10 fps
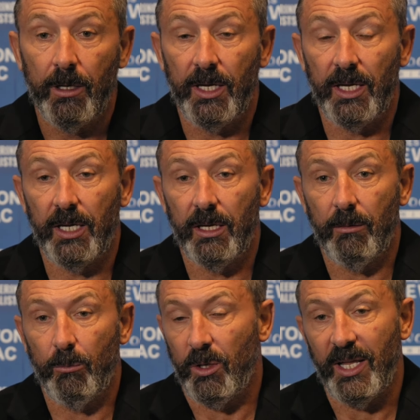
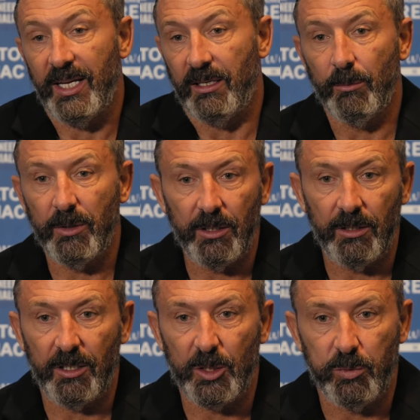Well,
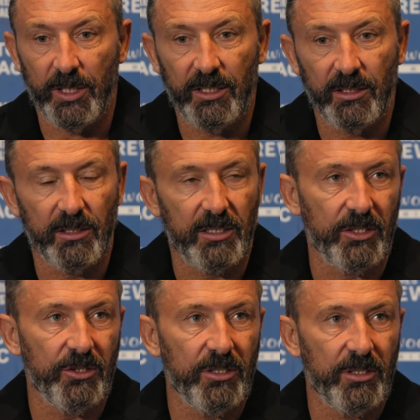you explain your
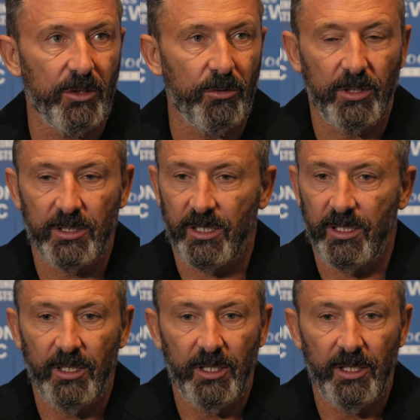decisions. It's like